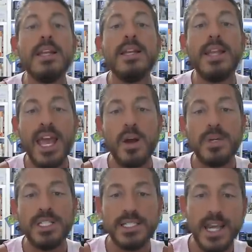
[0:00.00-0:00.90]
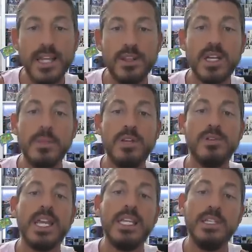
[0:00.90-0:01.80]
Now, instead, they're going to be
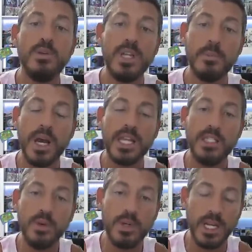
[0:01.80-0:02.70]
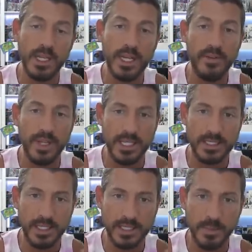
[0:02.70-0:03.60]
using a unit by unit leveling
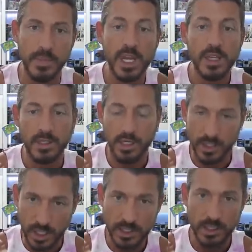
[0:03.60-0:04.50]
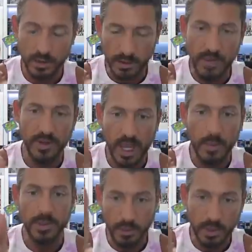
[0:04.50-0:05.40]
system. So you just level
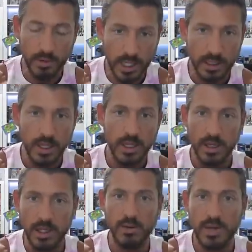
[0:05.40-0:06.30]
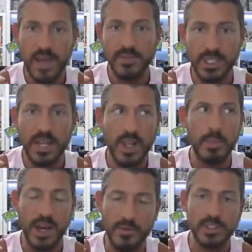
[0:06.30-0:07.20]
up your unit, you don't have to level
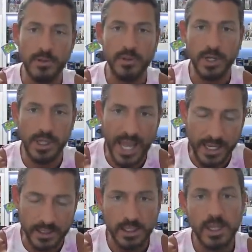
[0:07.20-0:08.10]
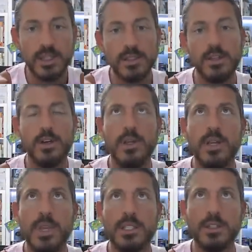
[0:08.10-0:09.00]
up every single freaking class. So
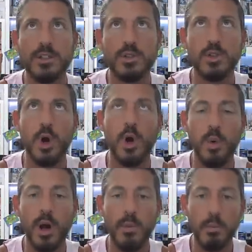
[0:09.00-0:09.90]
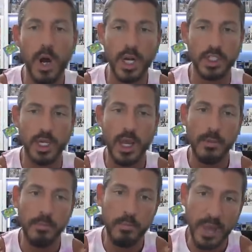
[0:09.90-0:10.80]
it makes it so much
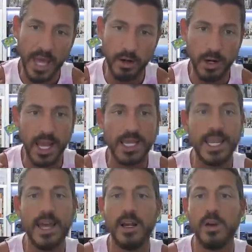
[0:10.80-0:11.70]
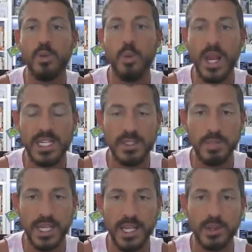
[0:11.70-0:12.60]
better. I cannot wait to
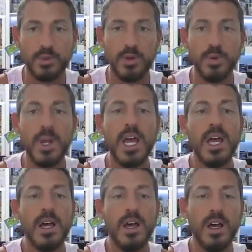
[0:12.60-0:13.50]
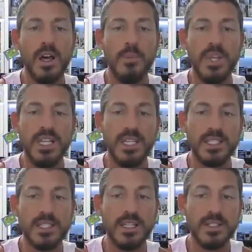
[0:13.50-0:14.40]
play it through um, in
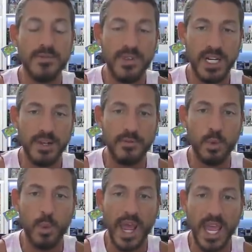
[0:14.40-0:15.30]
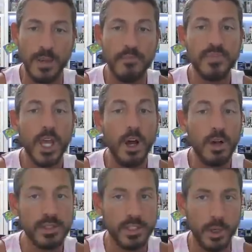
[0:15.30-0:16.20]
this definitive way.
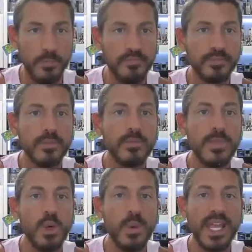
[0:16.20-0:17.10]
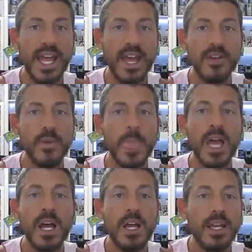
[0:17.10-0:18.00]
Also, we have
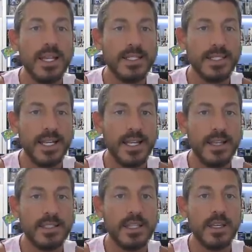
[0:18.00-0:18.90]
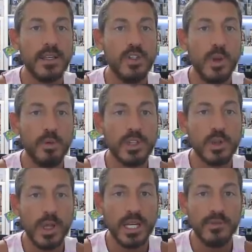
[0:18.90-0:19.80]
it says numerous
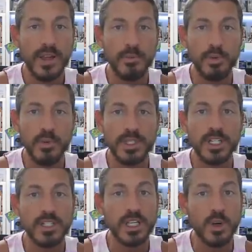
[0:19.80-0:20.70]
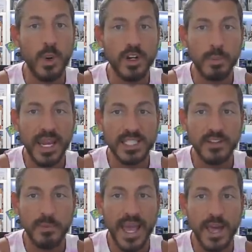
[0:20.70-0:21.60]
quality of life improvements, such as a quicker pace
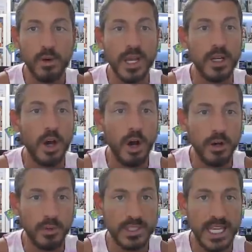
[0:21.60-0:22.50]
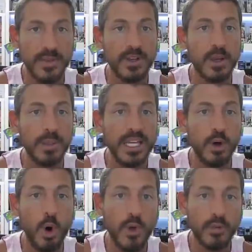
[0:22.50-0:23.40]
of battle and autosave, a complete
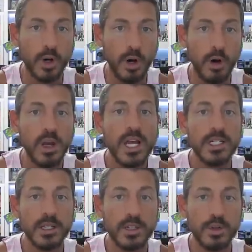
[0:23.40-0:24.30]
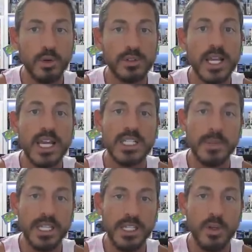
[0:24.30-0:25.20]
overhaul to the controls to
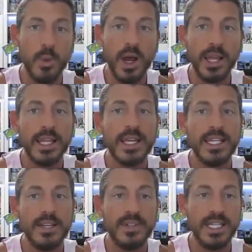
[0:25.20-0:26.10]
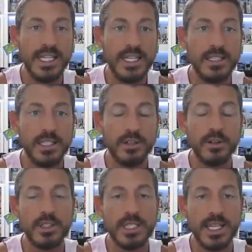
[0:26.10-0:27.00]
make the UI even
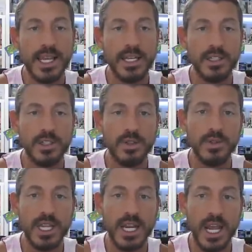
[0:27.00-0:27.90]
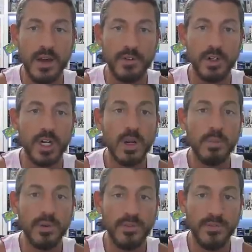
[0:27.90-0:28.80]
easier to get into than ever
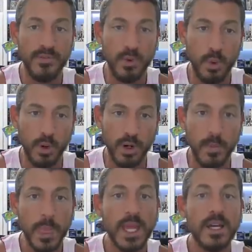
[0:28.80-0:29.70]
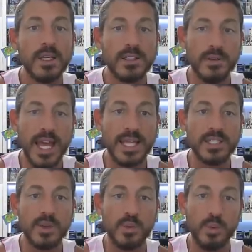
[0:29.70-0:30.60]
before. So
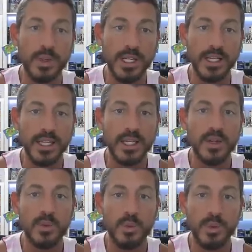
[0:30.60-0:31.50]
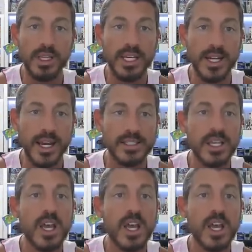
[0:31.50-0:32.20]
that's really, really nice.